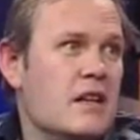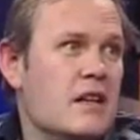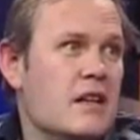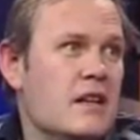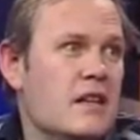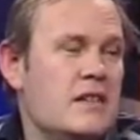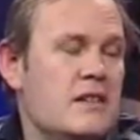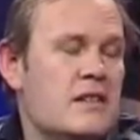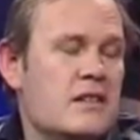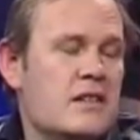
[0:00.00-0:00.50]

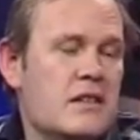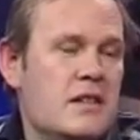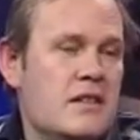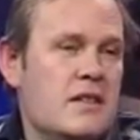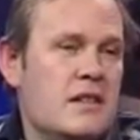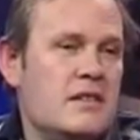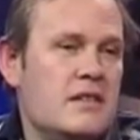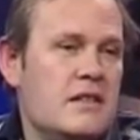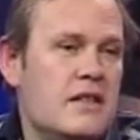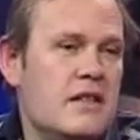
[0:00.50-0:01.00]

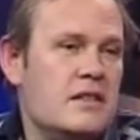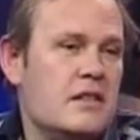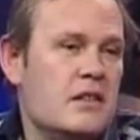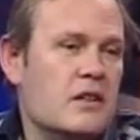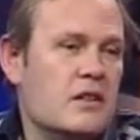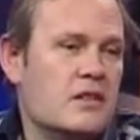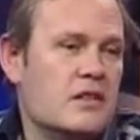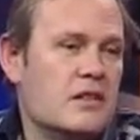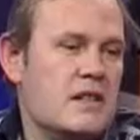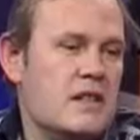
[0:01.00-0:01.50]
These
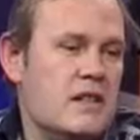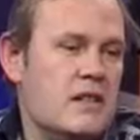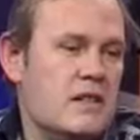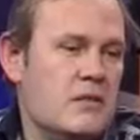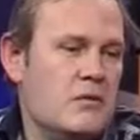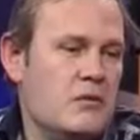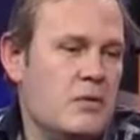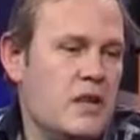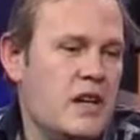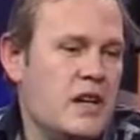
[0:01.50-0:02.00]
girls need
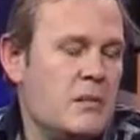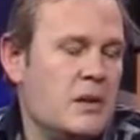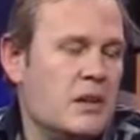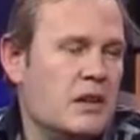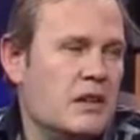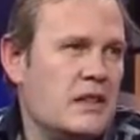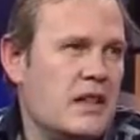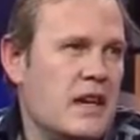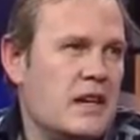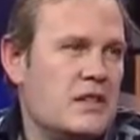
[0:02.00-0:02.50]

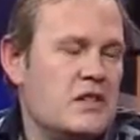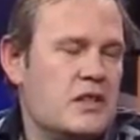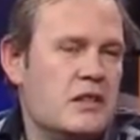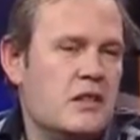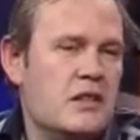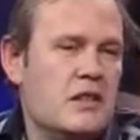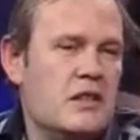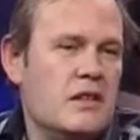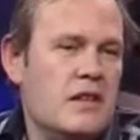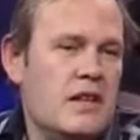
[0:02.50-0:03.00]

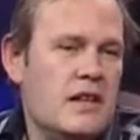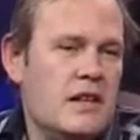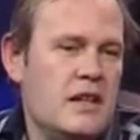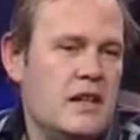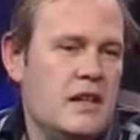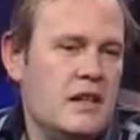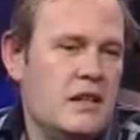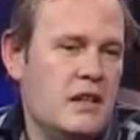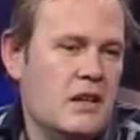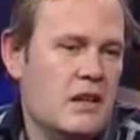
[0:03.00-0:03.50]
rehabilitation, they
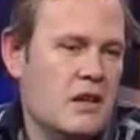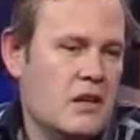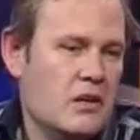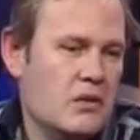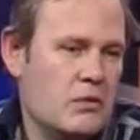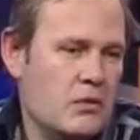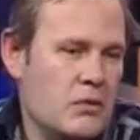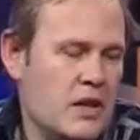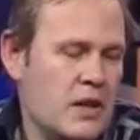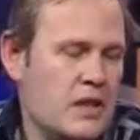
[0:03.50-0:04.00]
need
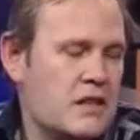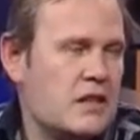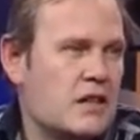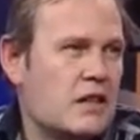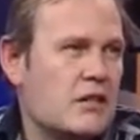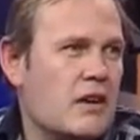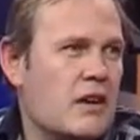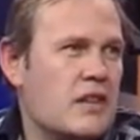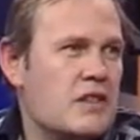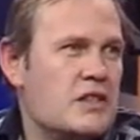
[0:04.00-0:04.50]

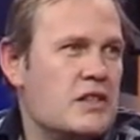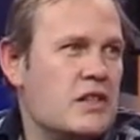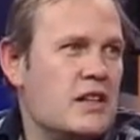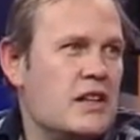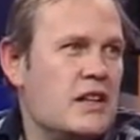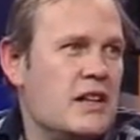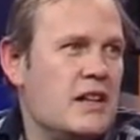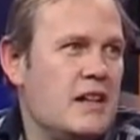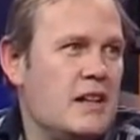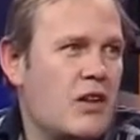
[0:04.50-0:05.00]
reintegration,
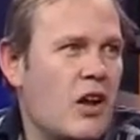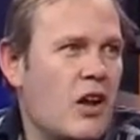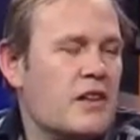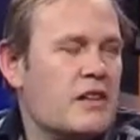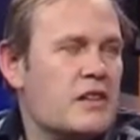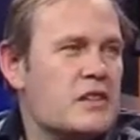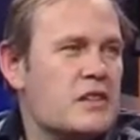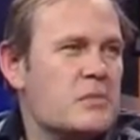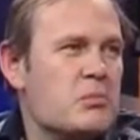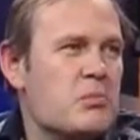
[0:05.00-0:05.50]
they need all
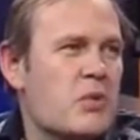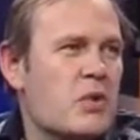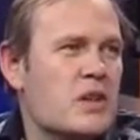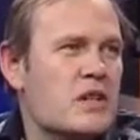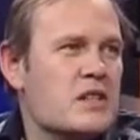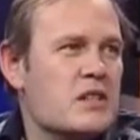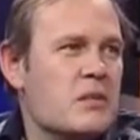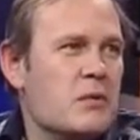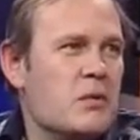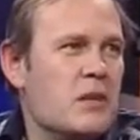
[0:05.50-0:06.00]
the
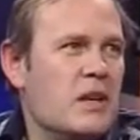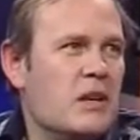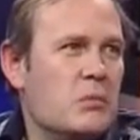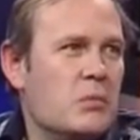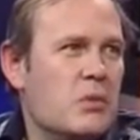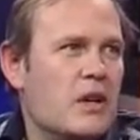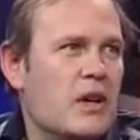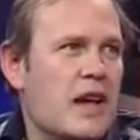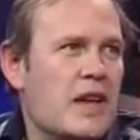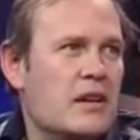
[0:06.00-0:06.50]
supports that we can
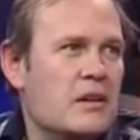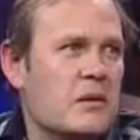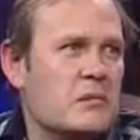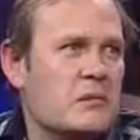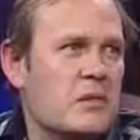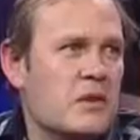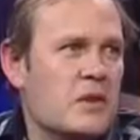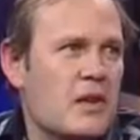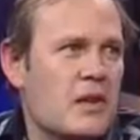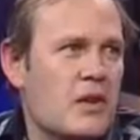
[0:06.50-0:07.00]
put at them
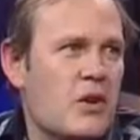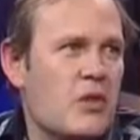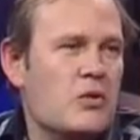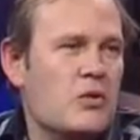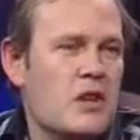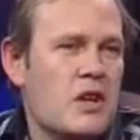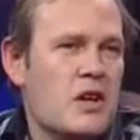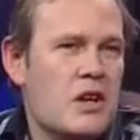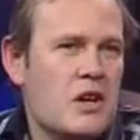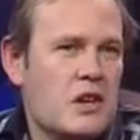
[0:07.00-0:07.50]
so they don't
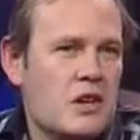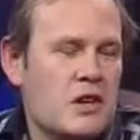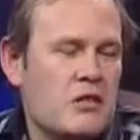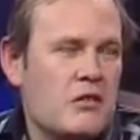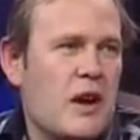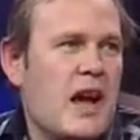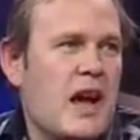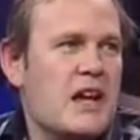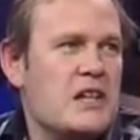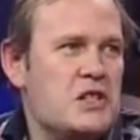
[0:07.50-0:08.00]

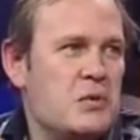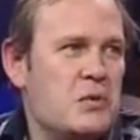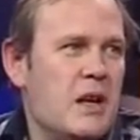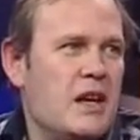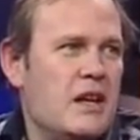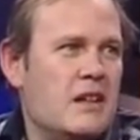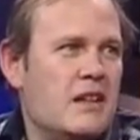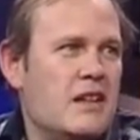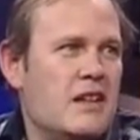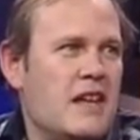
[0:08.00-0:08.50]

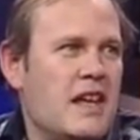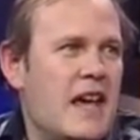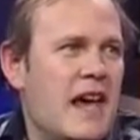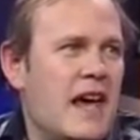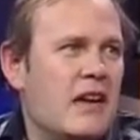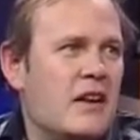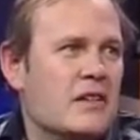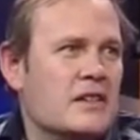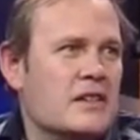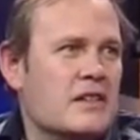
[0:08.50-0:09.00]
graduate into the
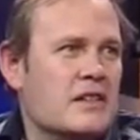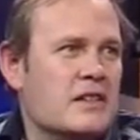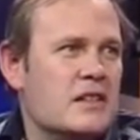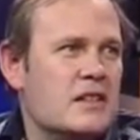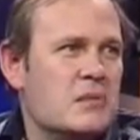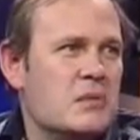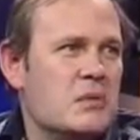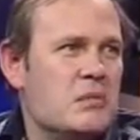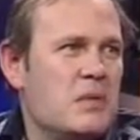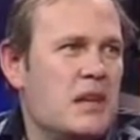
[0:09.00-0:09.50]
adult
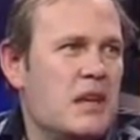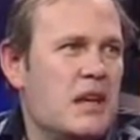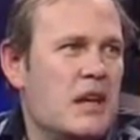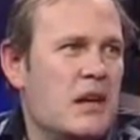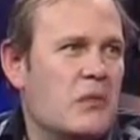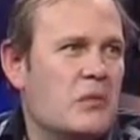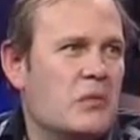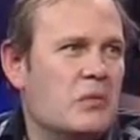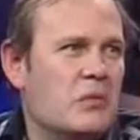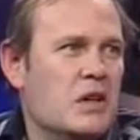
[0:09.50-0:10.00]
system and
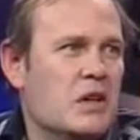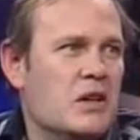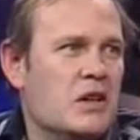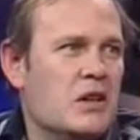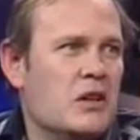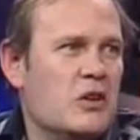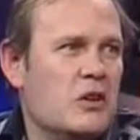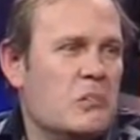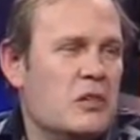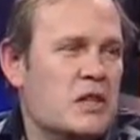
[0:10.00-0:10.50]
become,
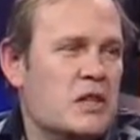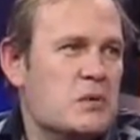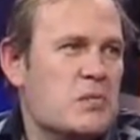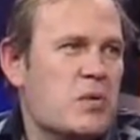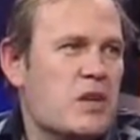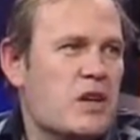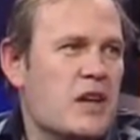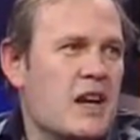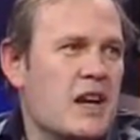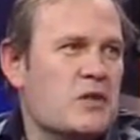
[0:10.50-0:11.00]
you know, much
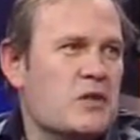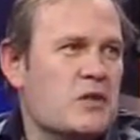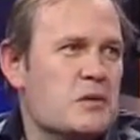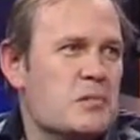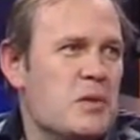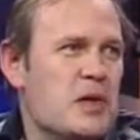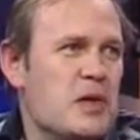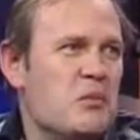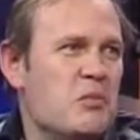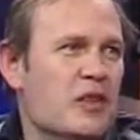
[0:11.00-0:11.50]
more dangerous
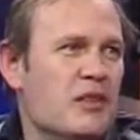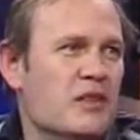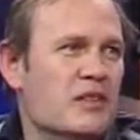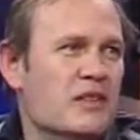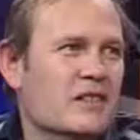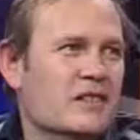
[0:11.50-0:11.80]
people.